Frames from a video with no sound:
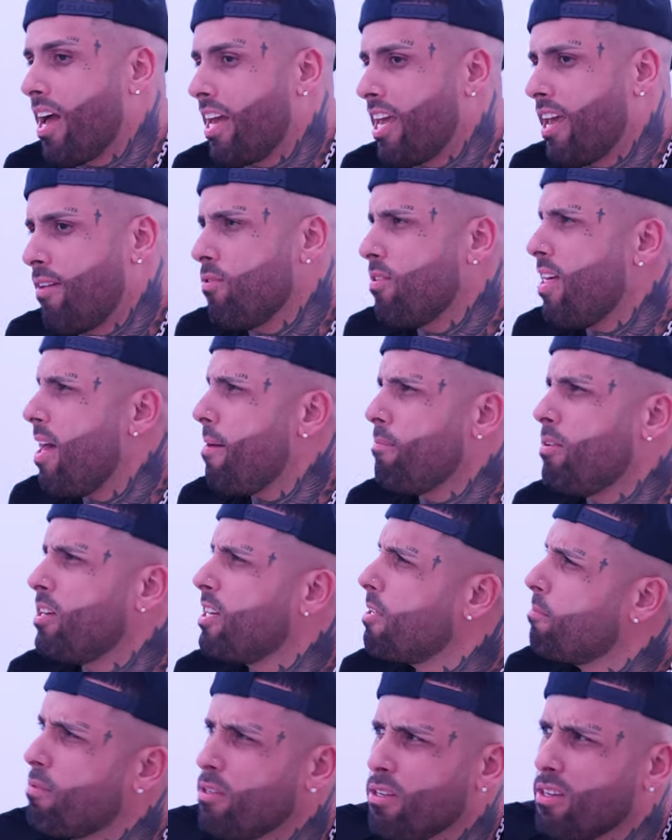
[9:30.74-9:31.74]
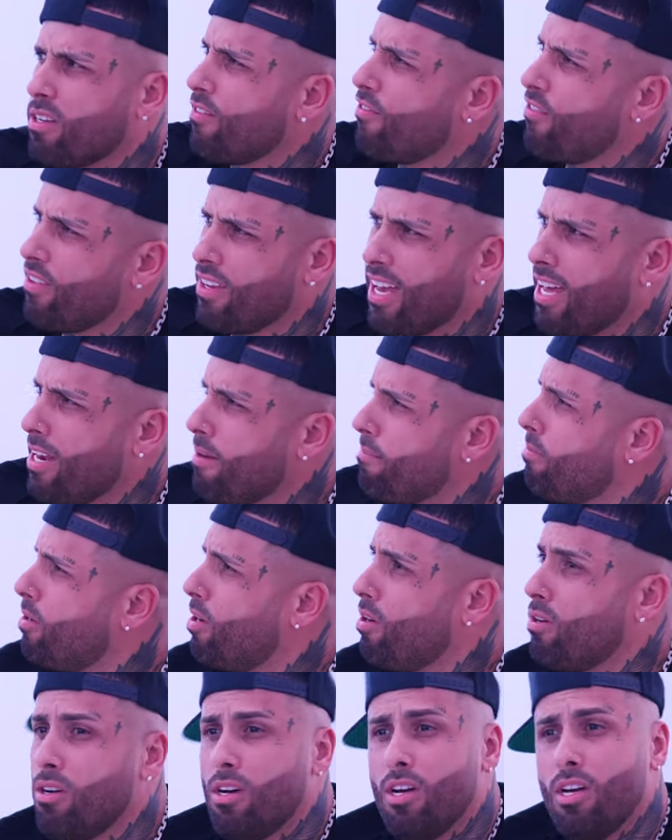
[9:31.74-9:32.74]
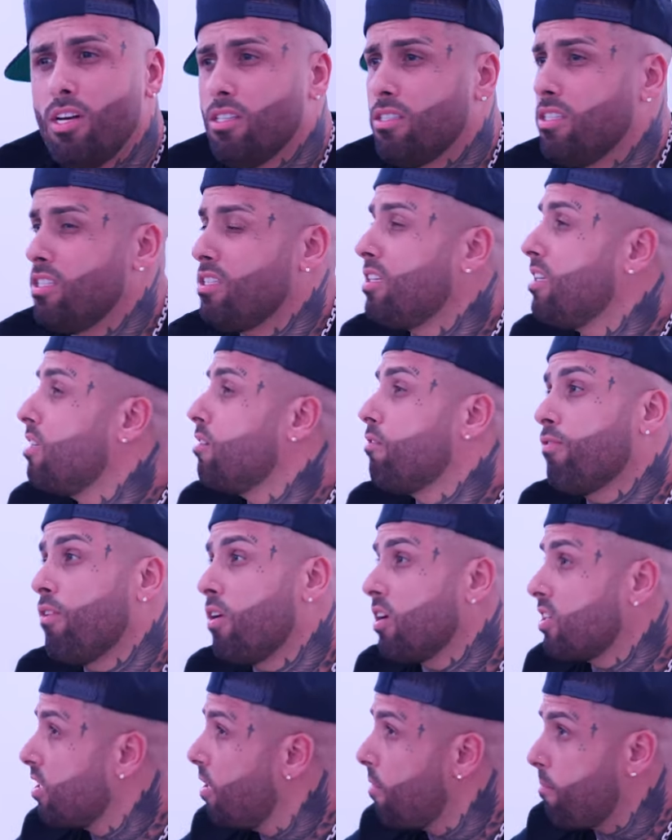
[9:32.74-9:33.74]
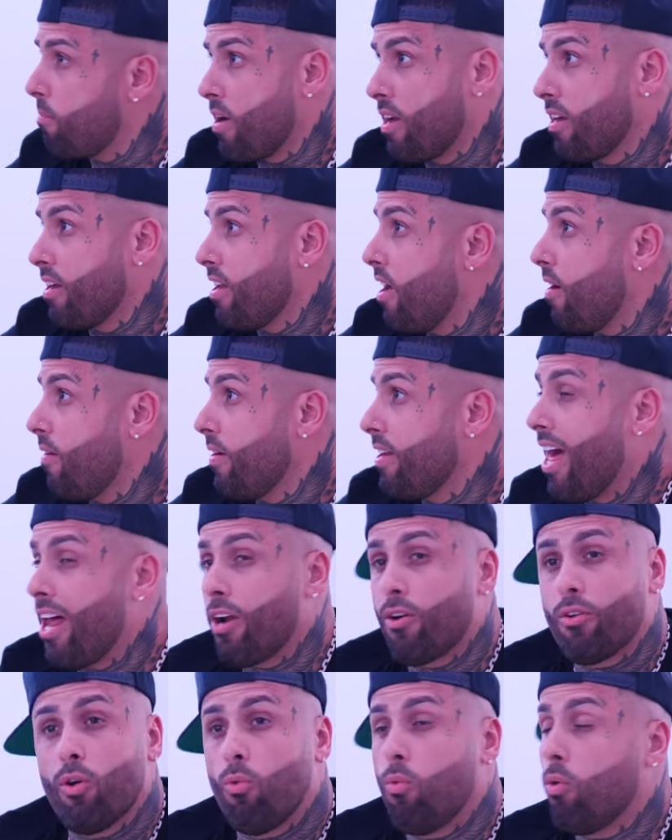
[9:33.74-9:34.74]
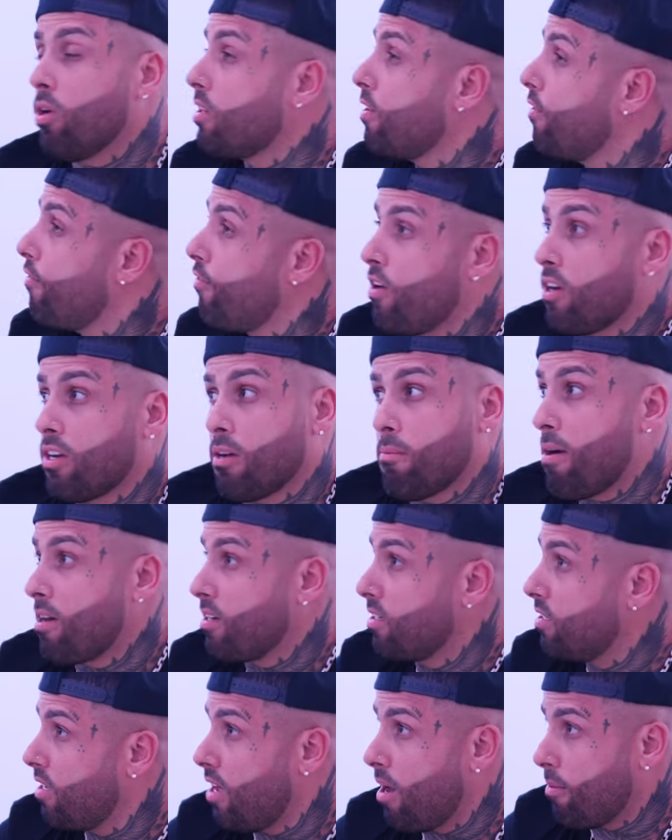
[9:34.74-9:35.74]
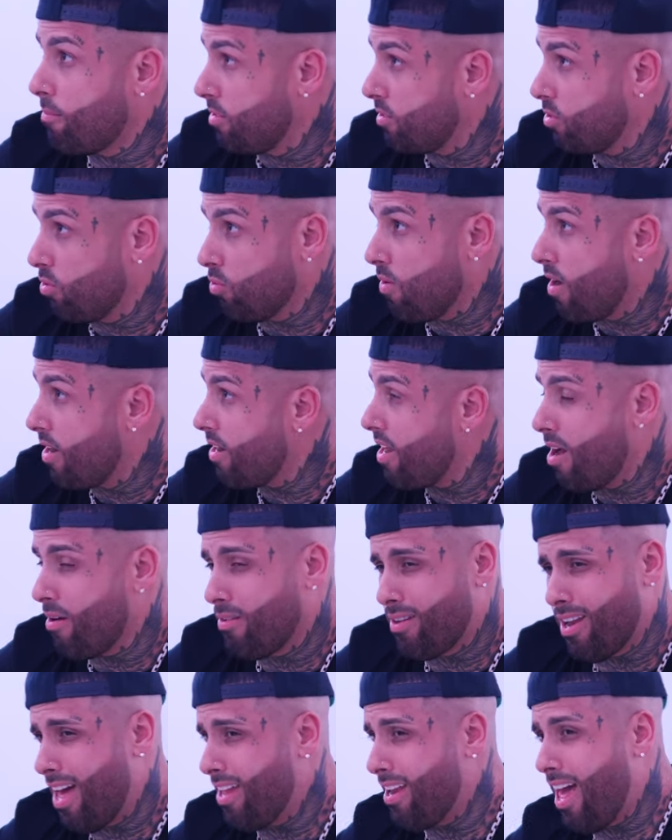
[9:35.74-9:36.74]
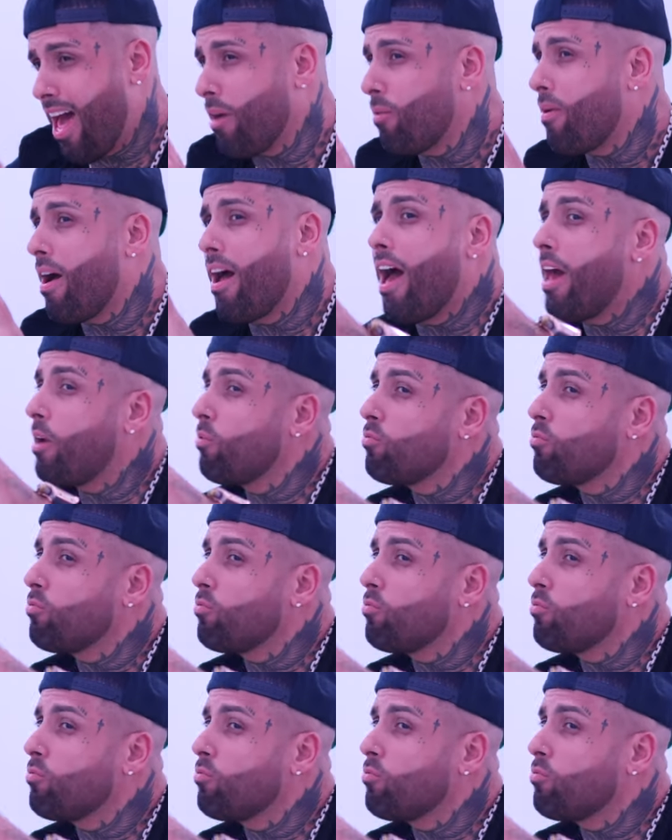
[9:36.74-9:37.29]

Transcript: I gave you that money, but you can forget it, bro. This shit is fucked up right now, and I don't know what the fuck I'm gonna, I'm gonna do right now, and I, I don't I